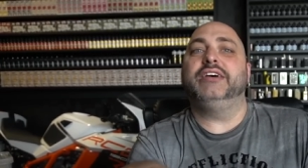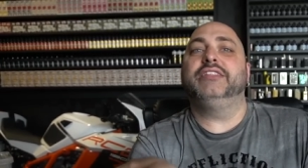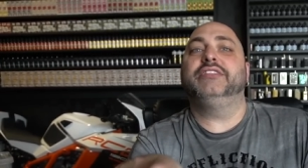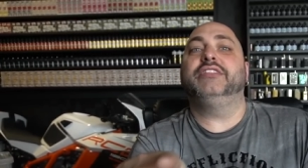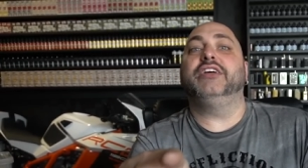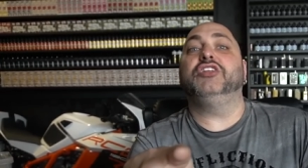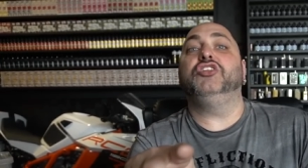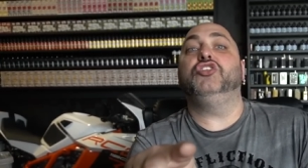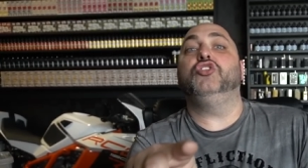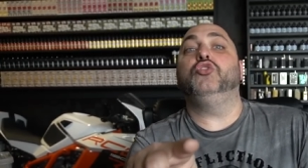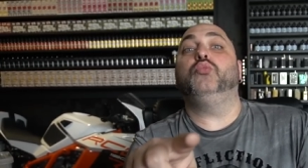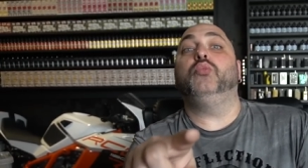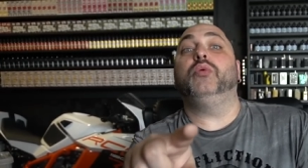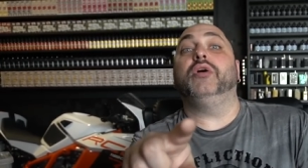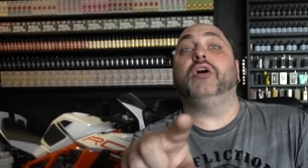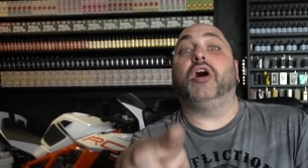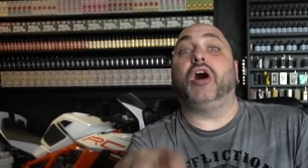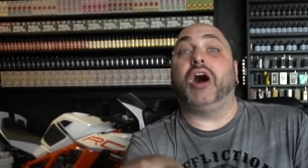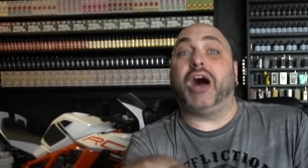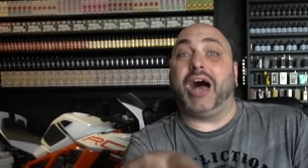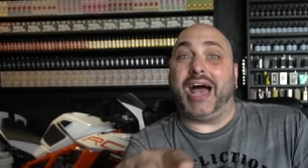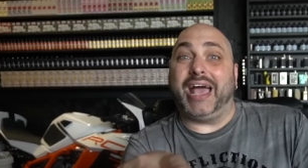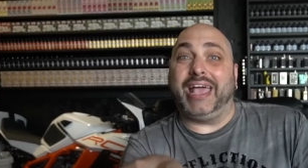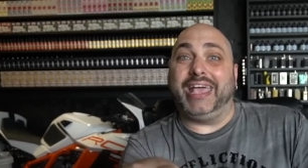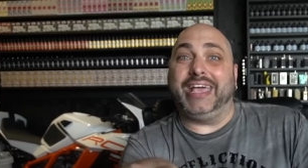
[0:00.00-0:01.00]
than you will
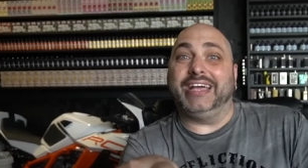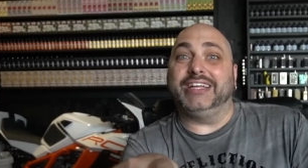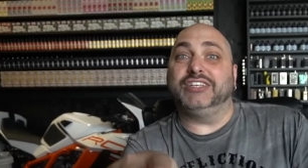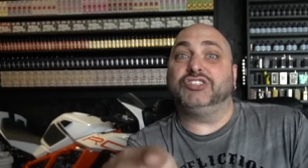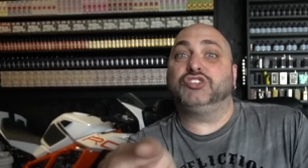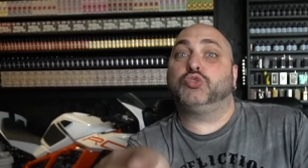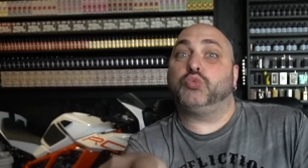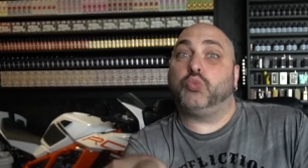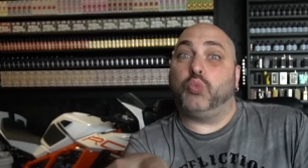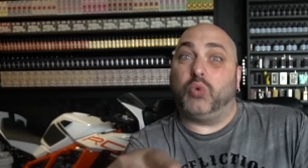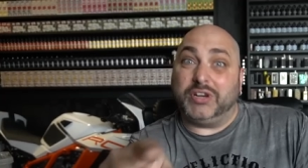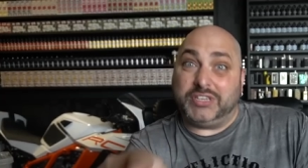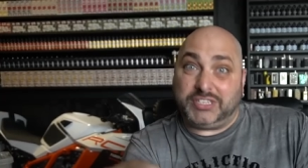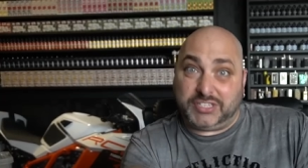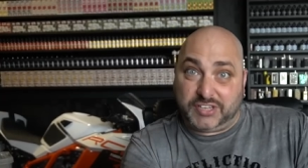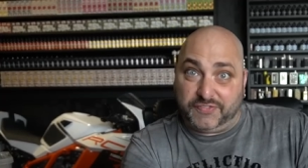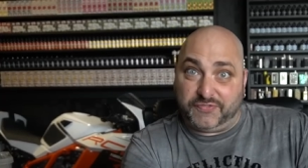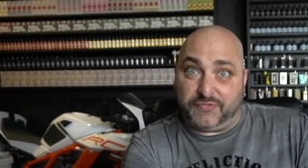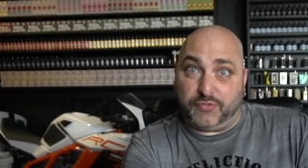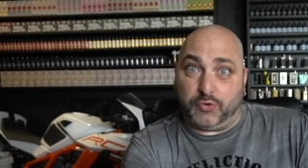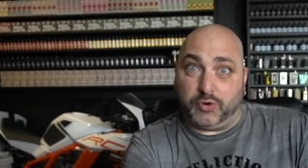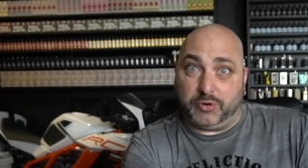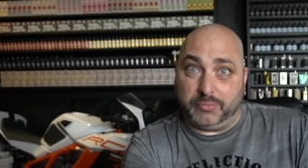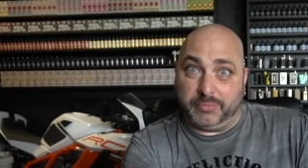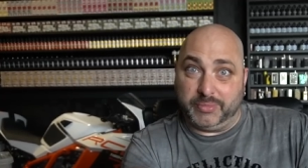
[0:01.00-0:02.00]
high-end
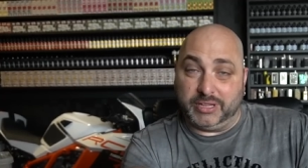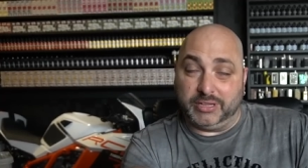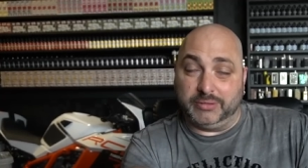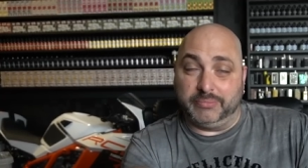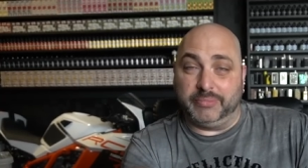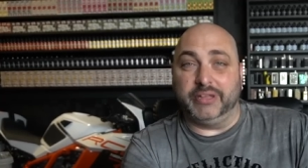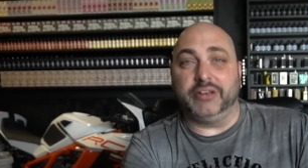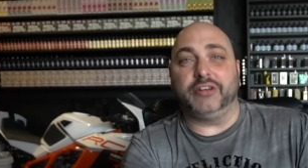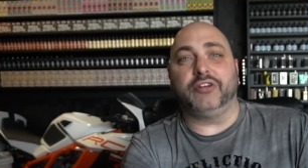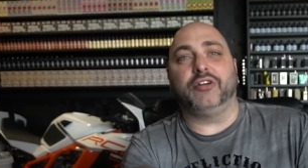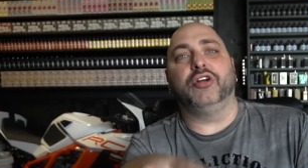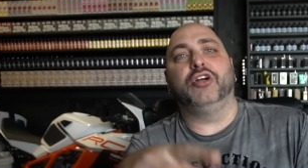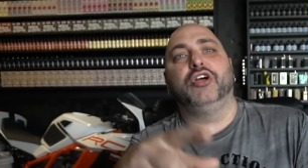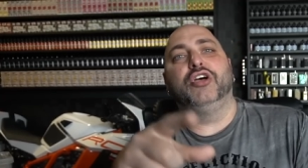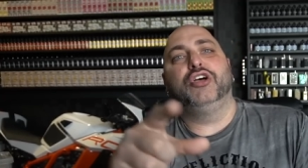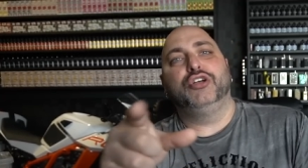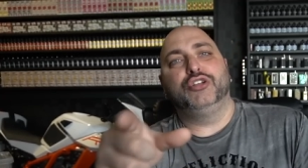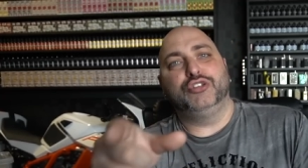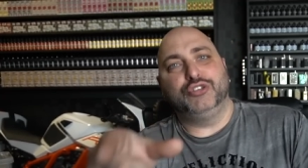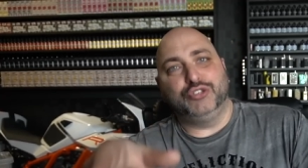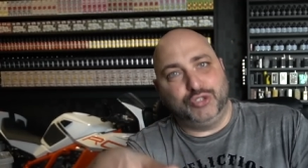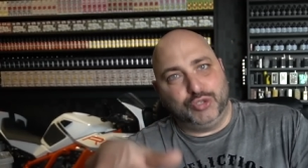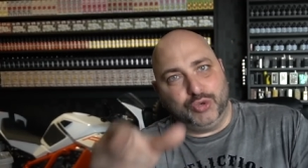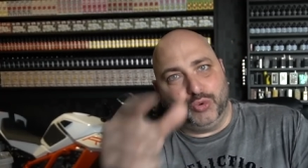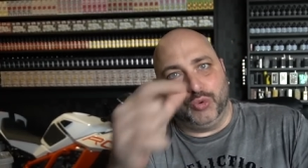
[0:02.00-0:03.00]
24 millimeter
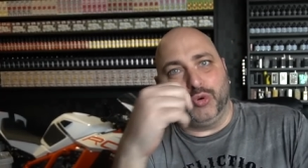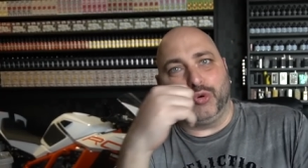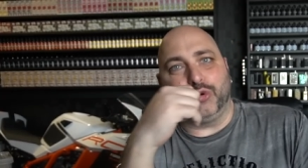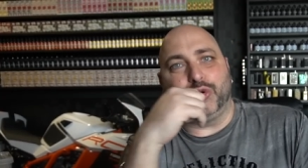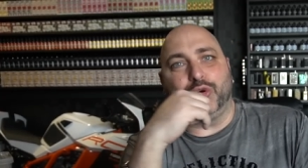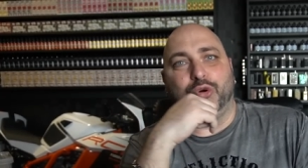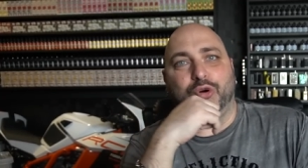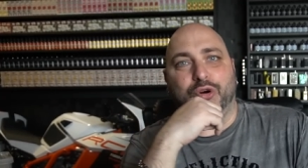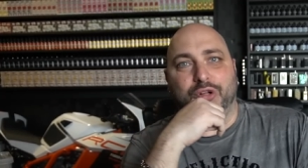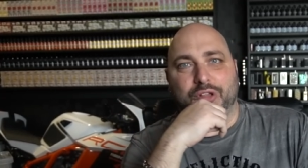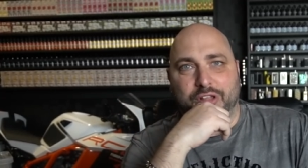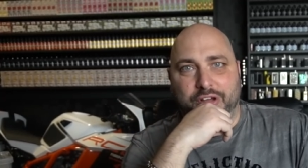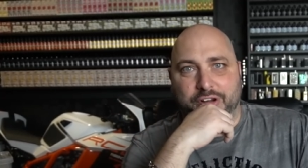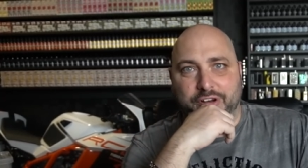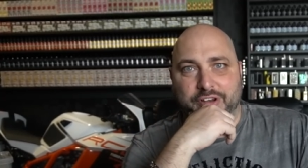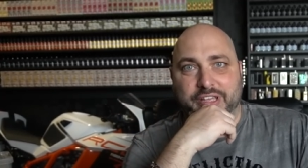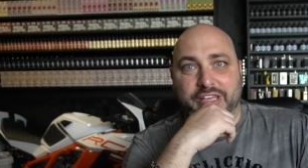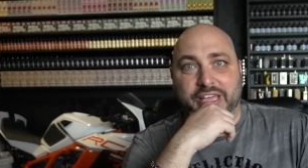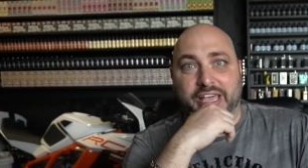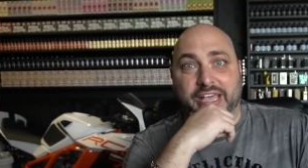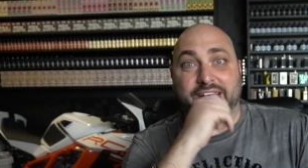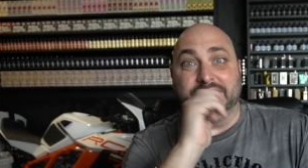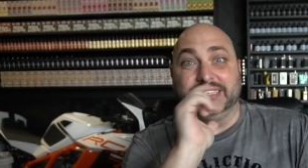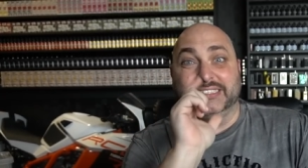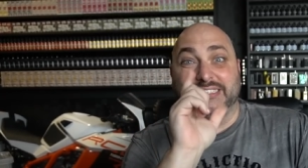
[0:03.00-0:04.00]
dual coil
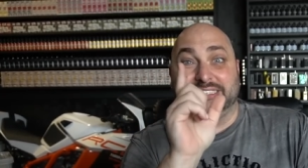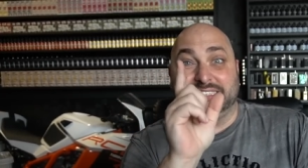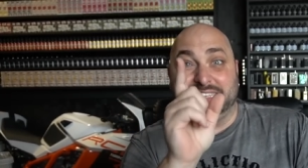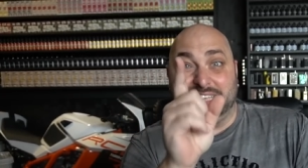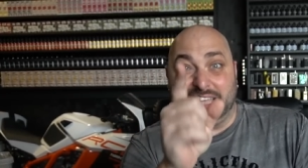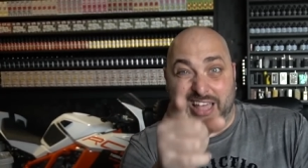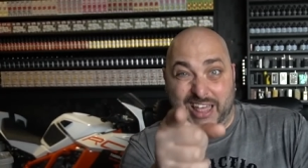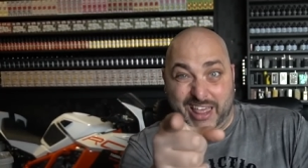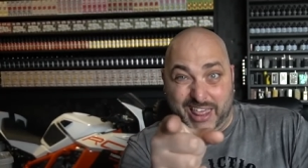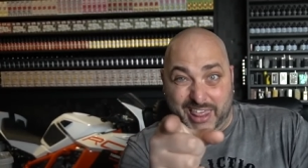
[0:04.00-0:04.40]
RDAs.